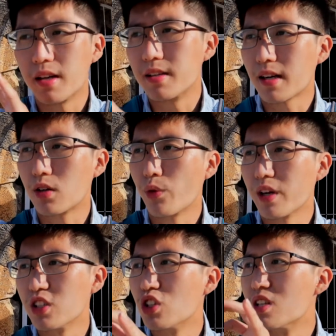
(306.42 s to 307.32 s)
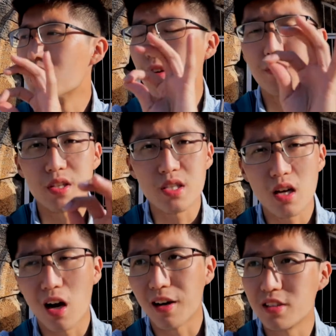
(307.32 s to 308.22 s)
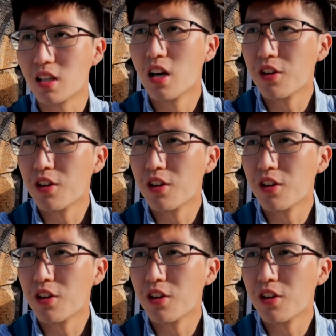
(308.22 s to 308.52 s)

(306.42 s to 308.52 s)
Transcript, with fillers: the decorations, the facades.